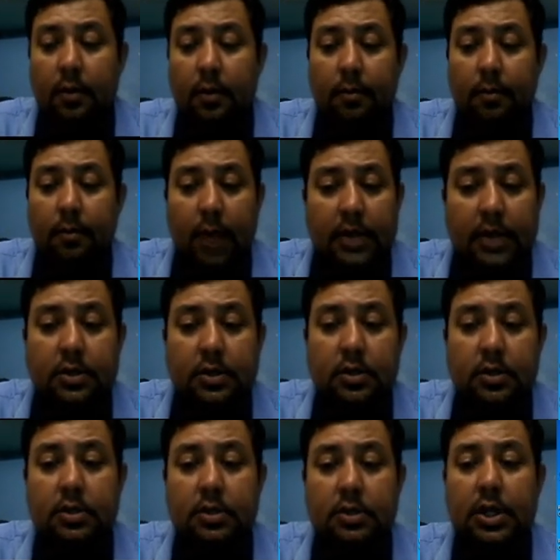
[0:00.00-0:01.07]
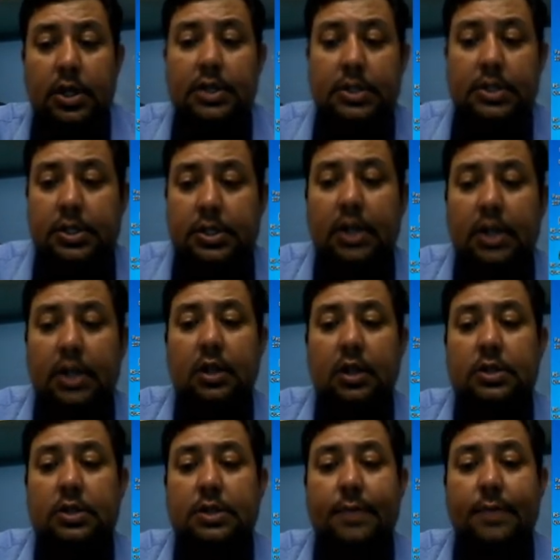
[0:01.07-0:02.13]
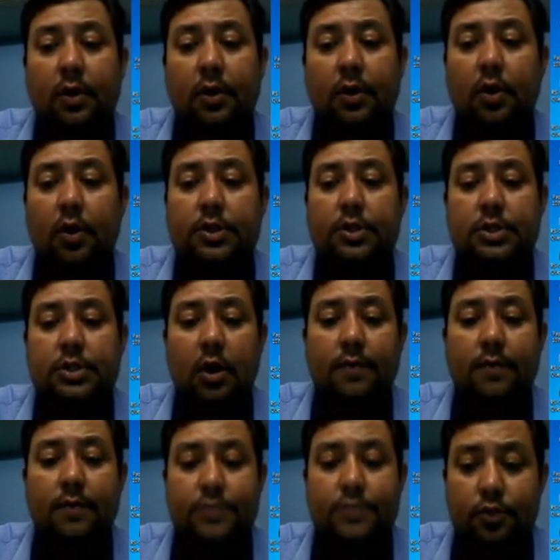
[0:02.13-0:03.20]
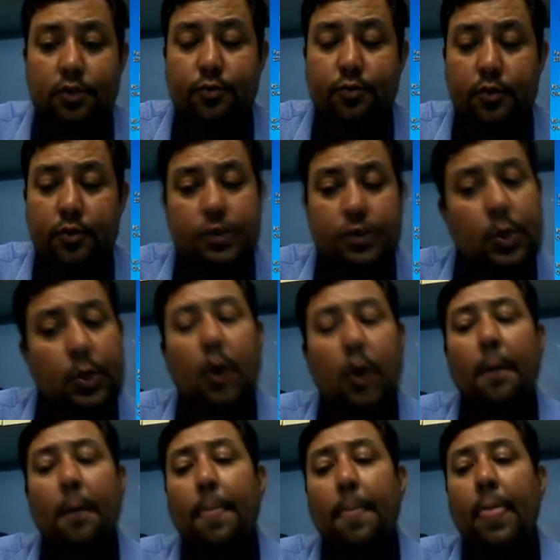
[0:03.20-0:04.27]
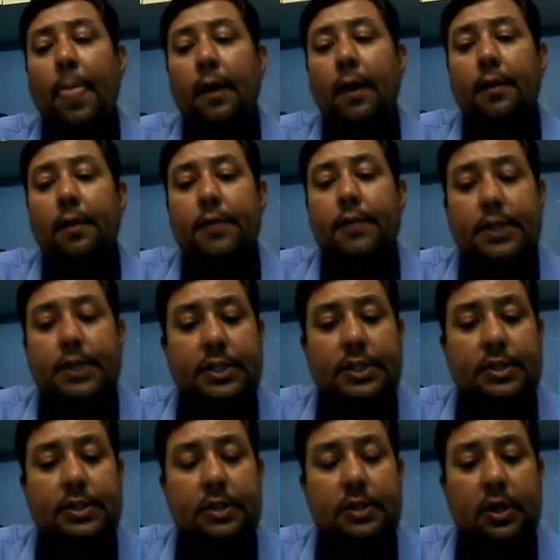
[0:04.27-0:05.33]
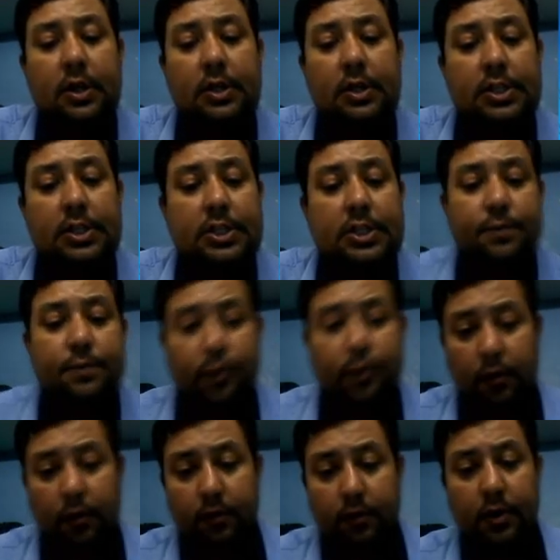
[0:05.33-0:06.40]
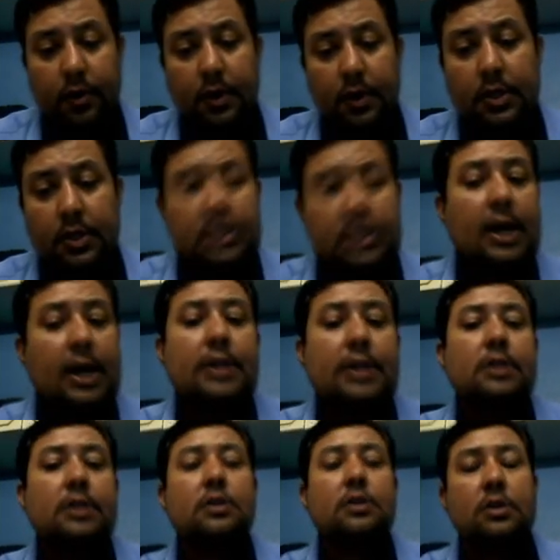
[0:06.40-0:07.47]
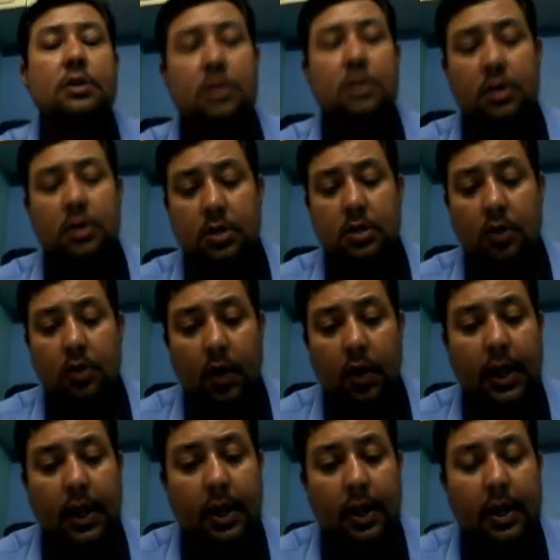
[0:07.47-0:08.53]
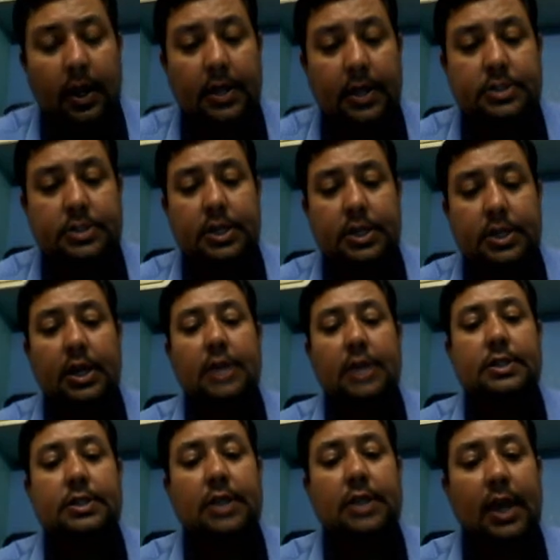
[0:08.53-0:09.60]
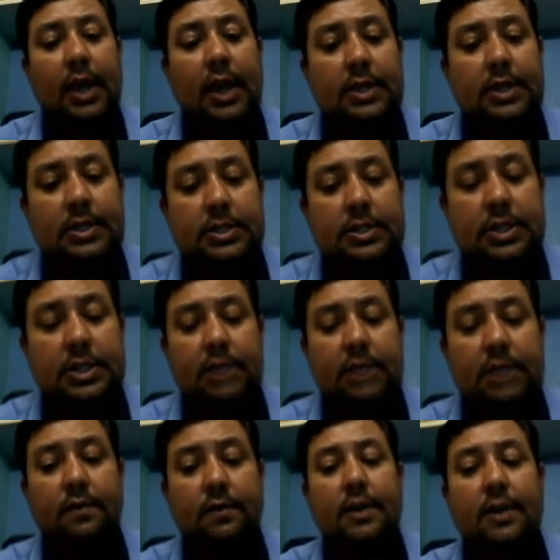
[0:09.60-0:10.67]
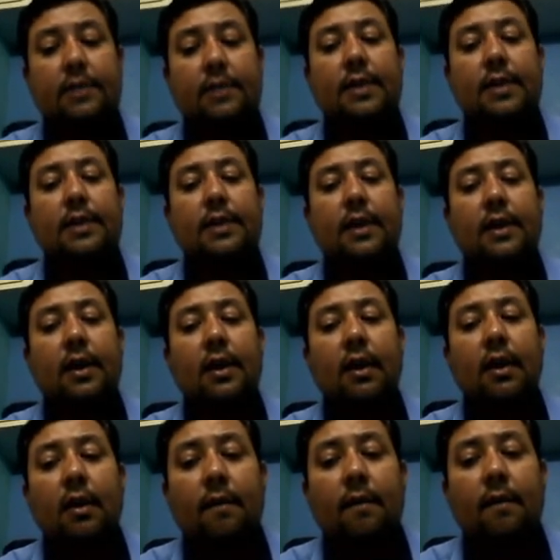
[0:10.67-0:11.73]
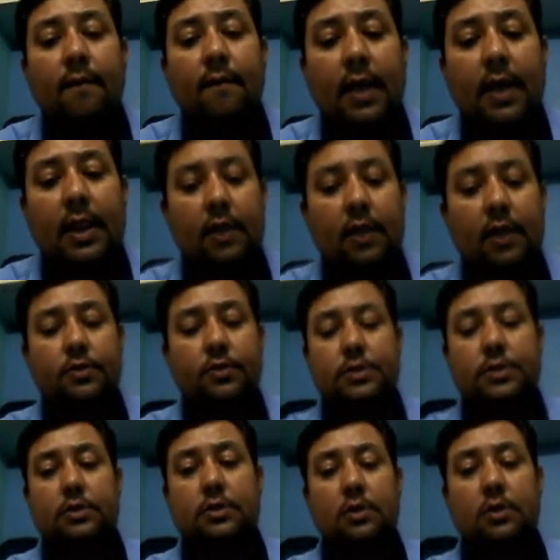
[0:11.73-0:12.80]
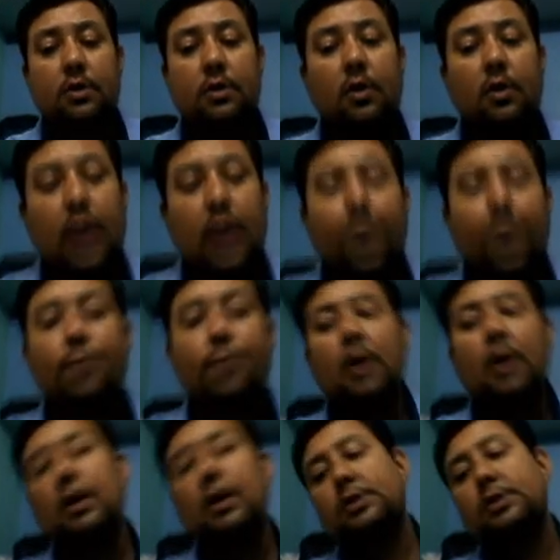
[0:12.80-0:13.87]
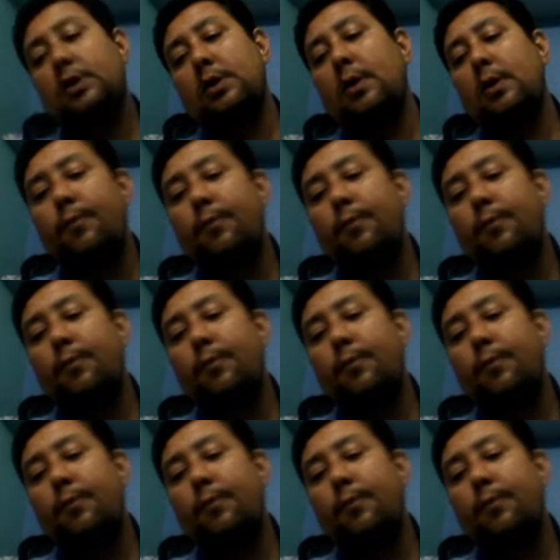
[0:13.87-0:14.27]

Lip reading: but there is still some records of Jodhpur. So this is proved that Oracle 10G is case sensitive in data values. Okay, so